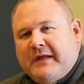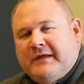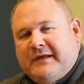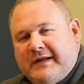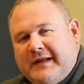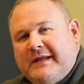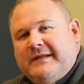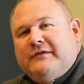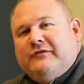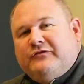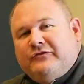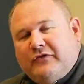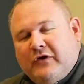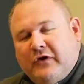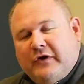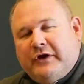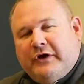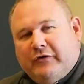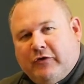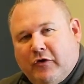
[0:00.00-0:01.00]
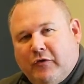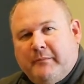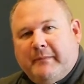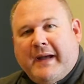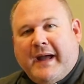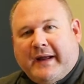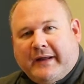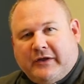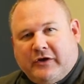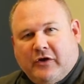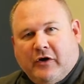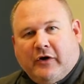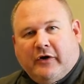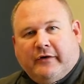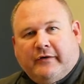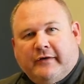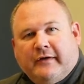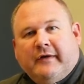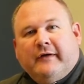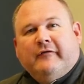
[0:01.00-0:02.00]
You need to start in your own
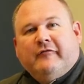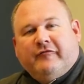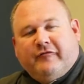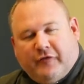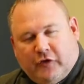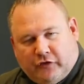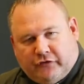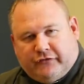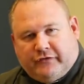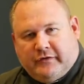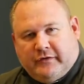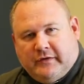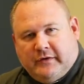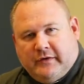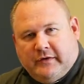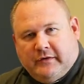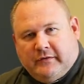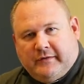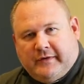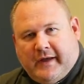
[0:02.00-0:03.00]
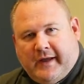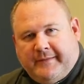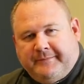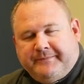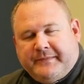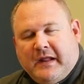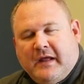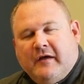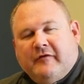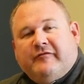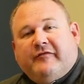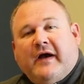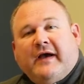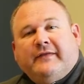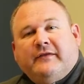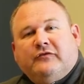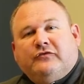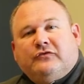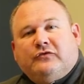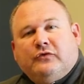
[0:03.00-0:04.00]
backyard first okay?
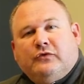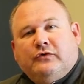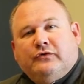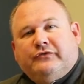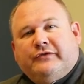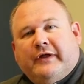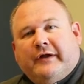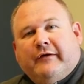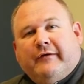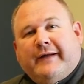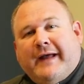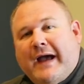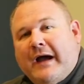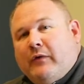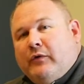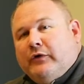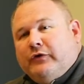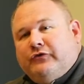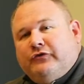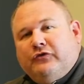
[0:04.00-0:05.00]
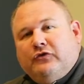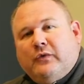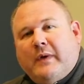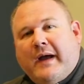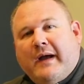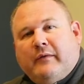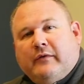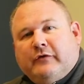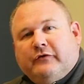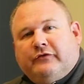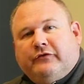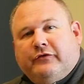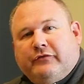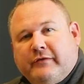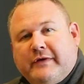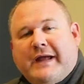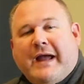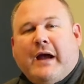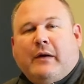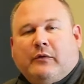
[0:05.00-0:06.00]
Find the schools that are an hour, two hours,
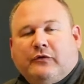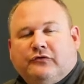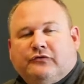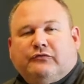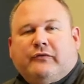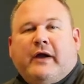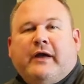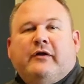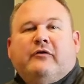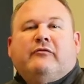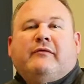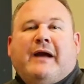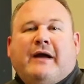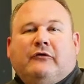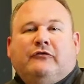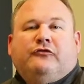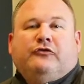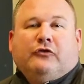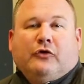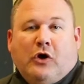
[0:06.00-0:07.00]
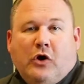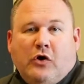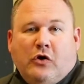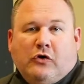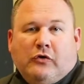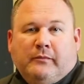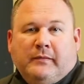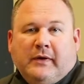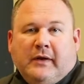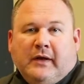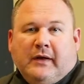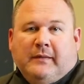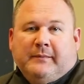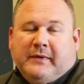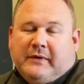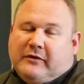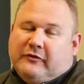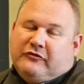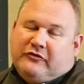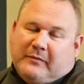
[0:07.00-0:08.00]
three hours right around your home
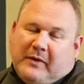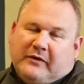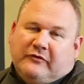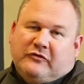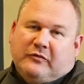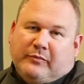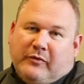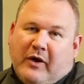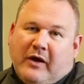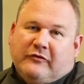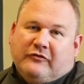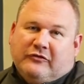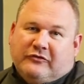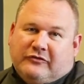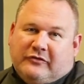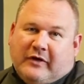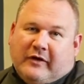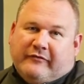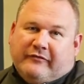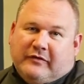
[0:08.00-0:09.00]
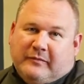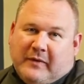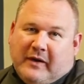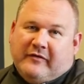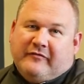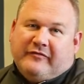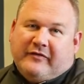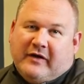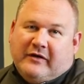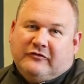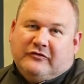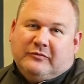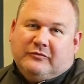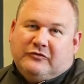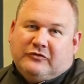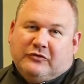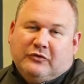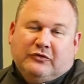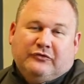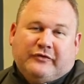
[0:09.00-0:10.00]
because you might surprise yourself. You might find some
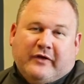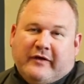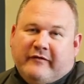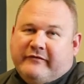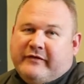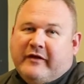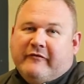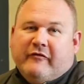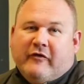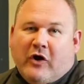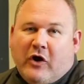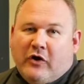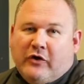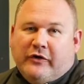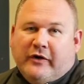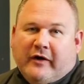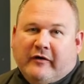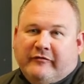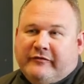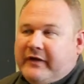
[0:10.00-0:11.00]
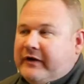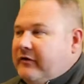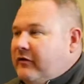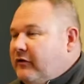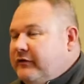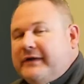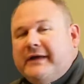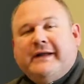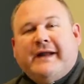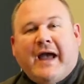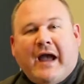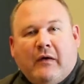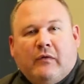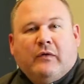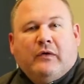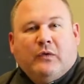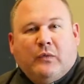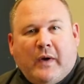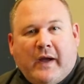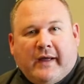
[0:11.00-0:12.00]
schools that you've never heard of that are only an
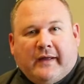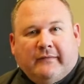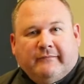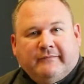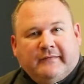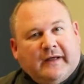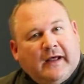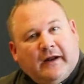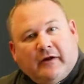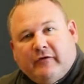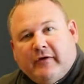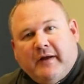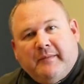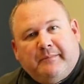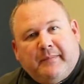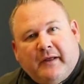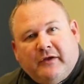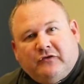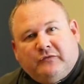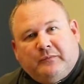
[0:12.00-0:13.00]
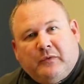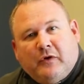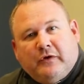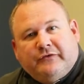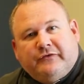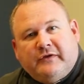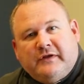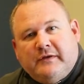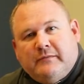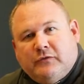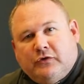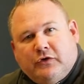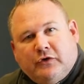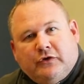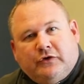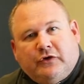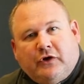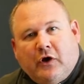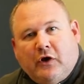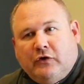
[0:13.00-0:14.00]
hour away. They've got a great baseball team,
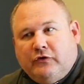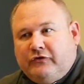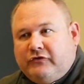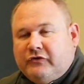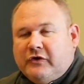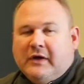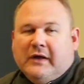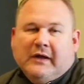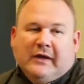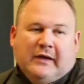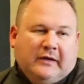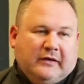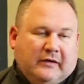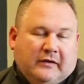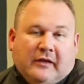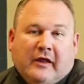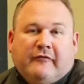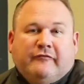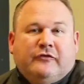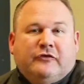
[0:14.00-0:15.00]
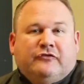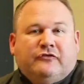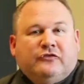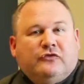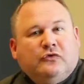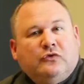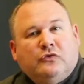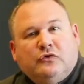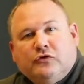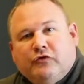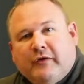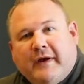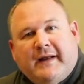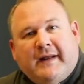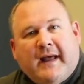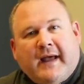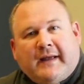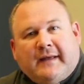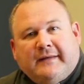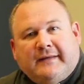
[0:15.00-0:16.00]
good coach, you love the school,
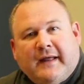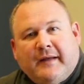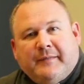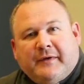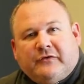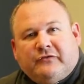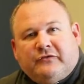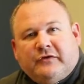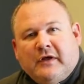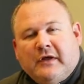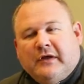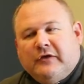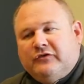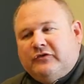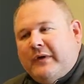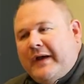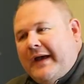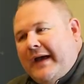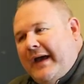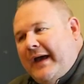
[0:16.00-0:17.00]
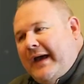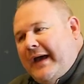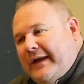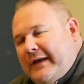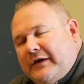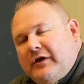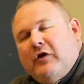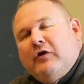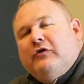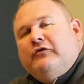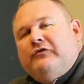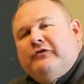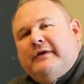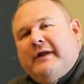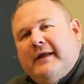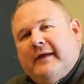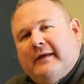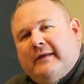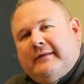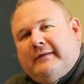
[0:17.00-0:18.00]
great academics. So I, I encourage you
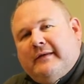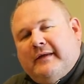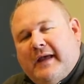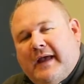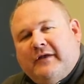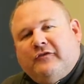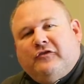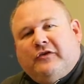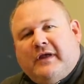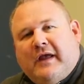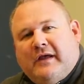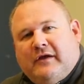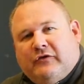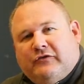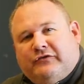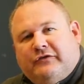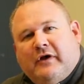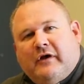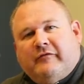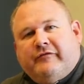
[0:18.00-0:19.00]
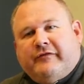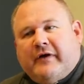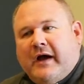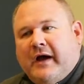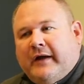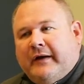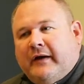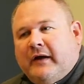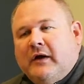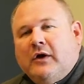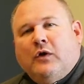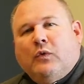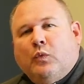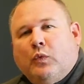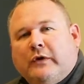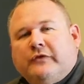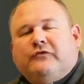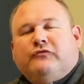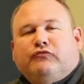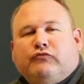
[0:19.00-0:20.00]
to, to educate yourself on
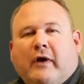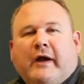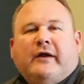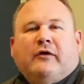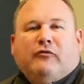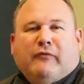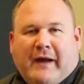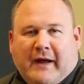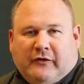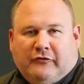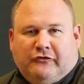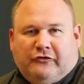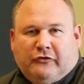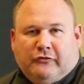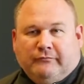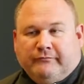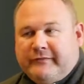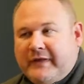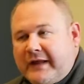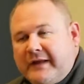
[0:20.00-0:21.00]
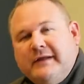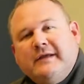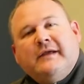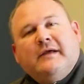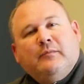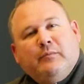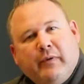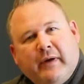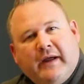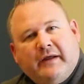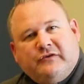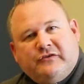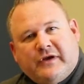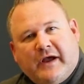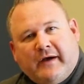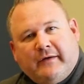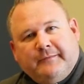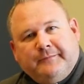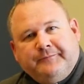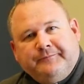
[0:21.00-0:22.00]
what's right around you. Then you can branch
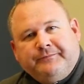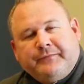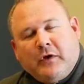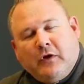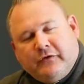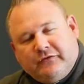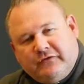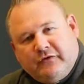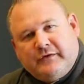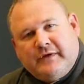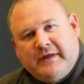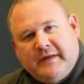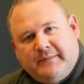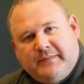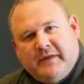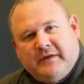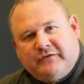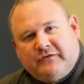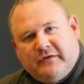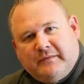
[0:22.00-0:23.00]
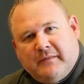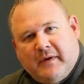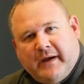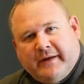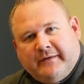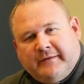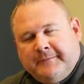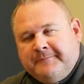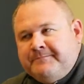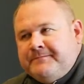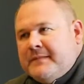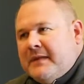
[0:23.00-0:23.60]
out. Also keep this in mind.